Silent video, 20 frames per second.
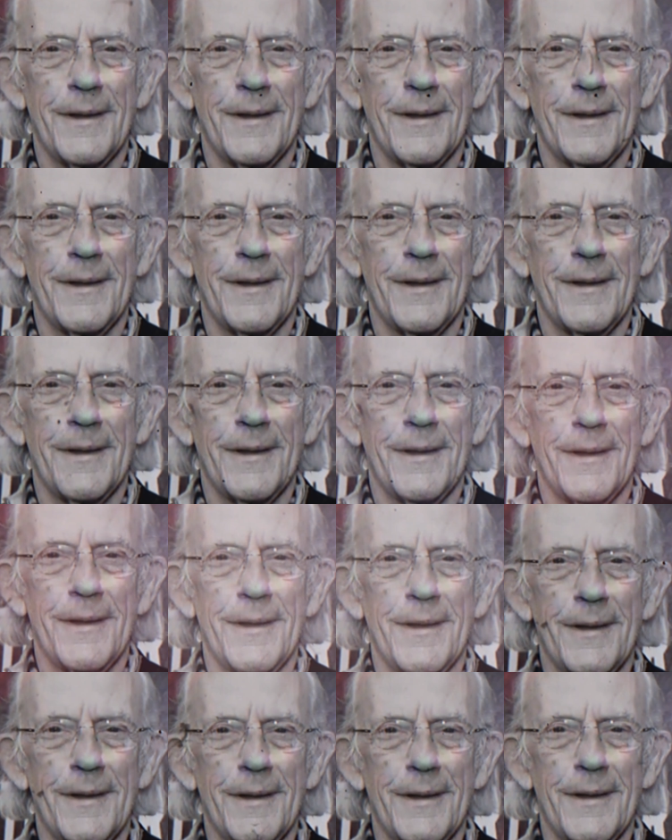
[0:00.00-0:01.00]
the
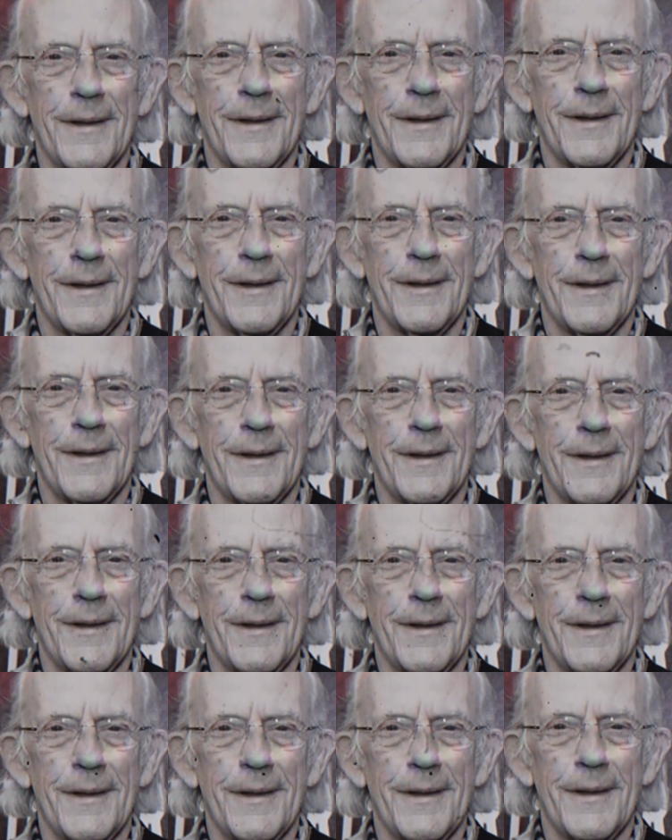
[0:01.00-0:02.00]
streetcar companies
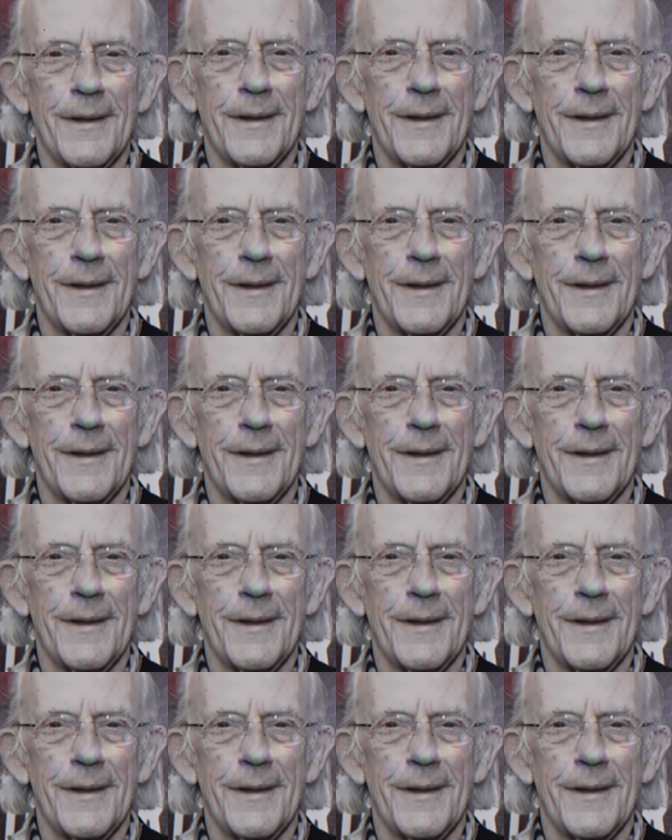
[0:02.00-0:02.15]
only to